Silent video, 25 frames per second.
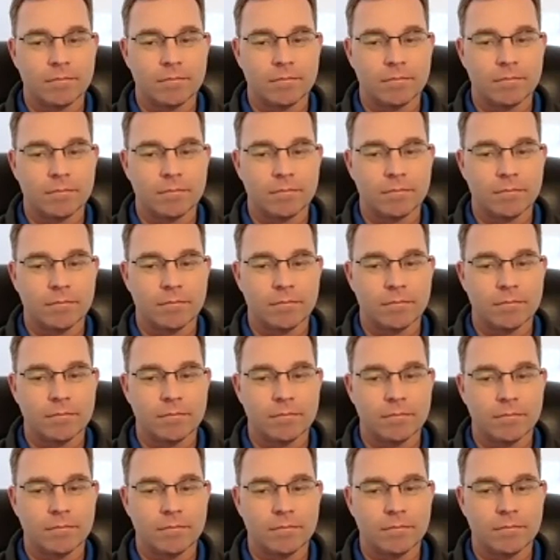
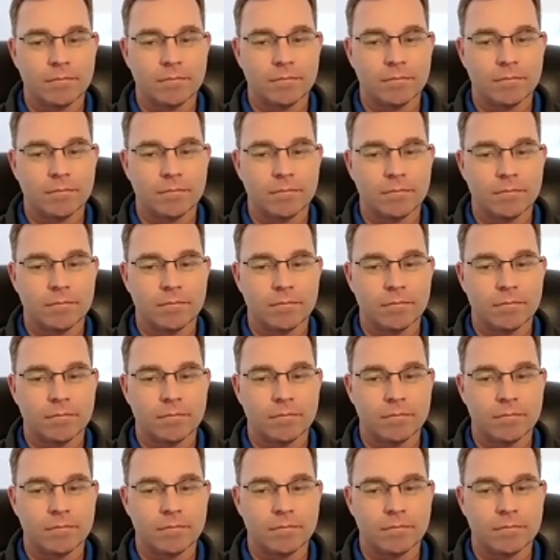
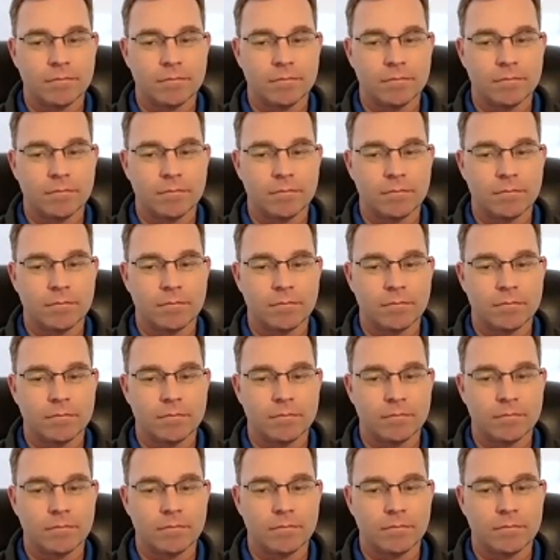
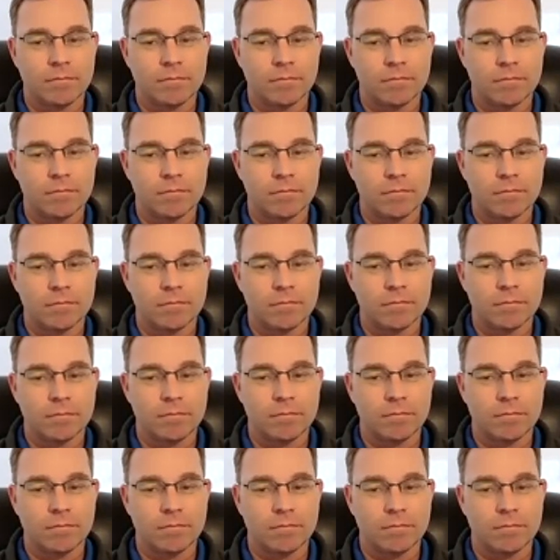
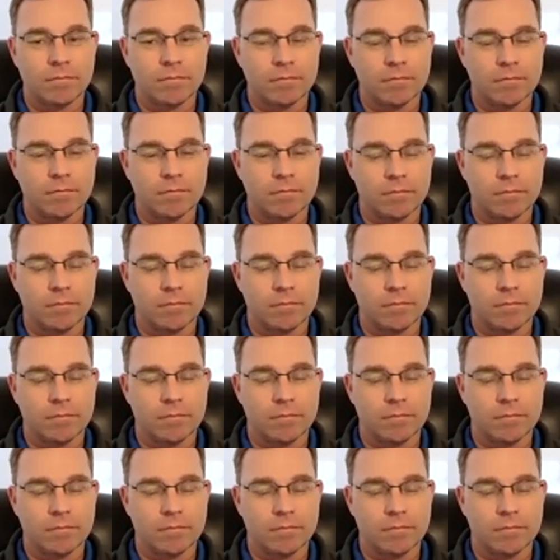(silent)